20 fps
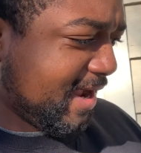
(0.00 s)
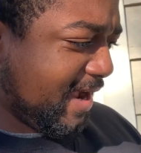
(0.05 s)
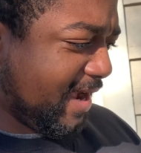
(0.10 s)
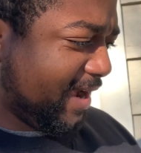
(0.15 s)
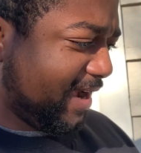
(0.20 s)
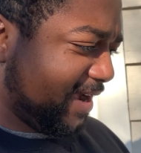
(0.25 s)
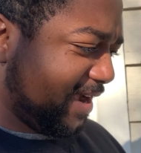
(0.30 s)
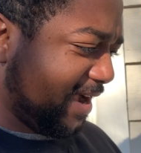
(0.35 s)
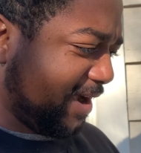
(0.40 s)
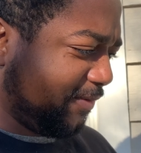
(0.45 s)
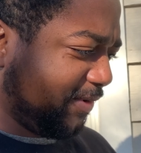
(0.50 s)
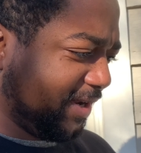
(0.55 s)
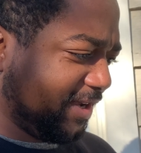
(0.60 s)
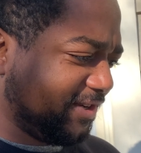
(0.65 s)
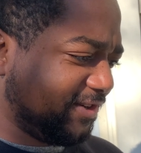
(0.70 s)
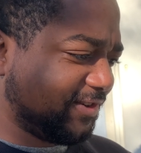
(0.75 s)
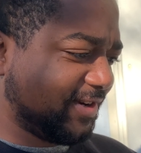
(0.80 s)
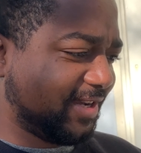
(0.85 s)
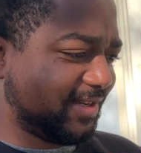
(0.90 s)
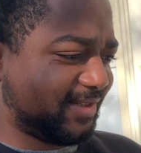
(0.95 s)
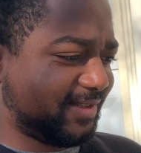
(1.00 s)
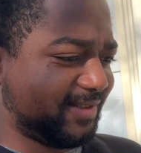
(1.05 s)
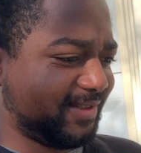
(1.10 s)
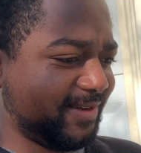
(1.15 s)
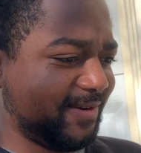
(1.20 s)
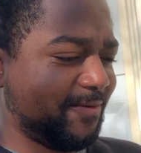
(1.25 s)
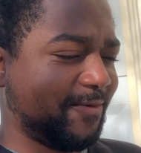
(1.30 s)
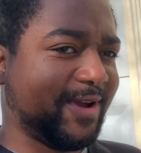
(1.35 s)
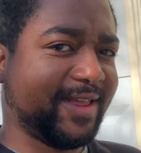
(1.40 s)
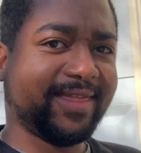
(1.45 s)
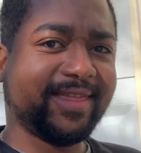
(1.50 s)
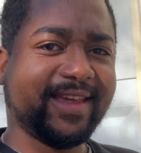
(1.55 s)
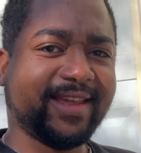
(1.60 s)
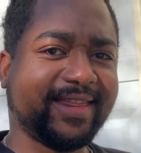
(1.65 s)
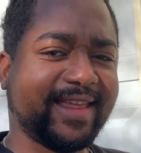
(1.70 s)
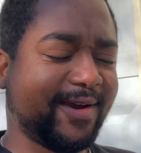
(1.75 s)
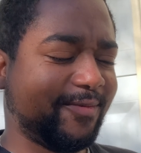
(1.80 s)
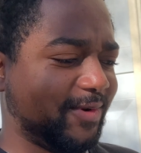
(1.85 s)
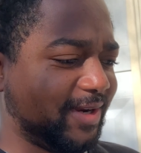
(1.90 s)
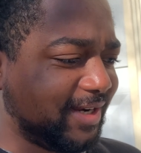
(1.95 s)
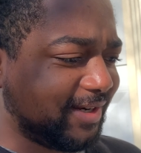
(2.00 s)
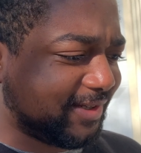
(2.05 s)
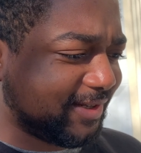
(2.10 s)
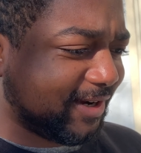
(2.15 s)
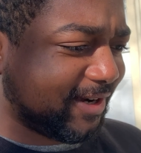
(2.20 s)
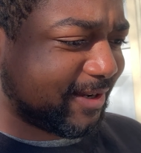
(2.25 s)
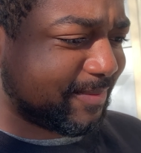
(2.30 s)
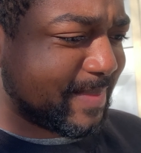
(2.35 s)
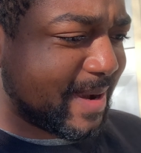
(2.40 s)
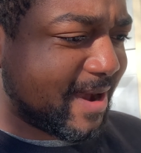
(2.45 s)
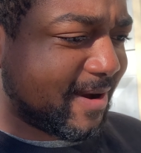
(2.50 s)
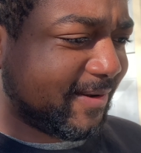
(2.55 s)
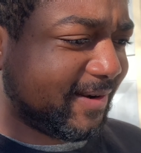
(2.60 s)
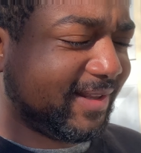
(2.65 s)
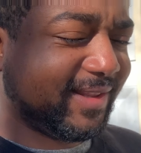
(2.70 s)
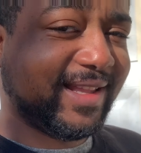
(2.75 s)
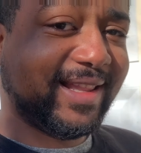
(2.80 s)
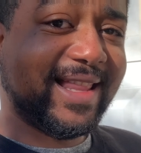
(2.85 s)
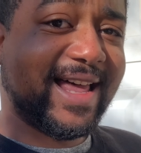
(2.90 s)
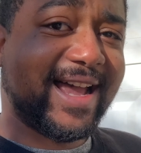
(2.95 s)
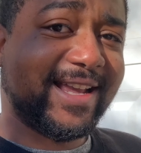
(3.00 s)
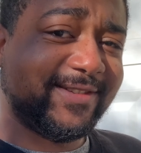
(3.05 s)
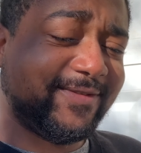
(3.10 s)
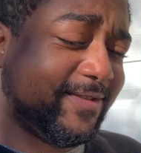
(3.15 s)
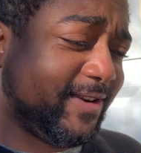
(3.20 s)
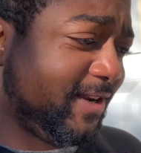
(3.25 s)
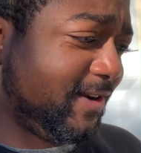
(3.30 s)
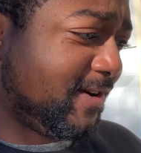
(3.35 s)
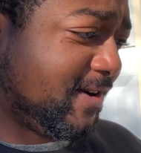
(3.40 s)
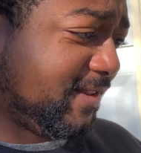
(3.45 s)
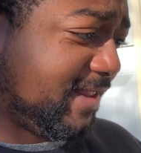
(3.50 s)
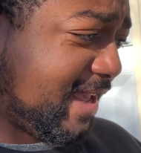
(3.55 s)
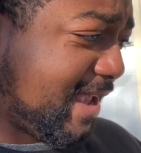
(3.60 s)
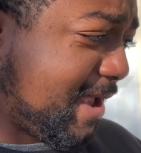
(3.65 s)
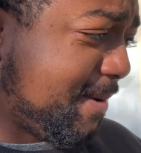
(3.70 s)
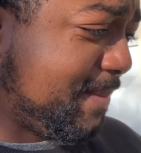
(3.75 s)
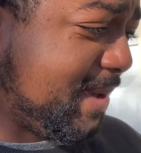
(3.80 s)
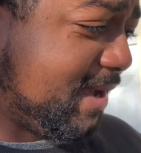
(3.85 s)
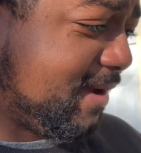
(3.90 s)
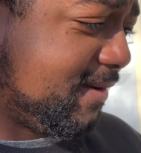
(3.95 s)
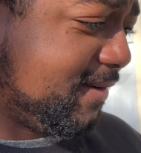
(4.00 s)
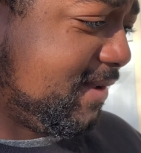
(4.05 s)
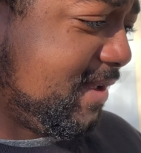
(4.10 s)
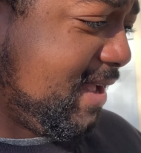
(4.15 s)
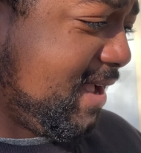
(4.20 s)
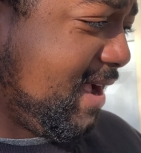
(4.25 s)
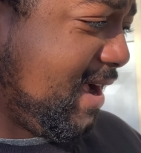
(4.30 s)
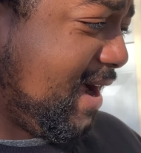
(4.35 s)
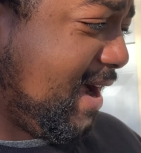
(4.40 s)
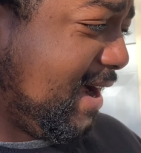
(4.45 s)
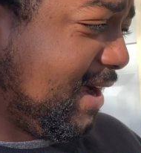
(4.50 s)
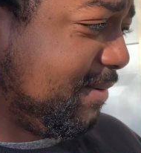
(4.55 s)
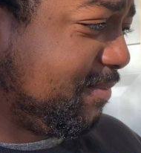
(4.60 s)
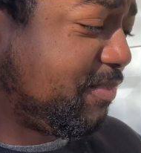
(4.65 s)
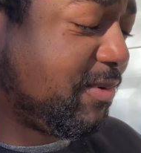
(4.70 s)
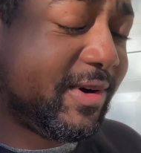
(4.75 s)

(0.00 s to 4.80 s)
I want to address one thing that we did talk about in the last video on the ML.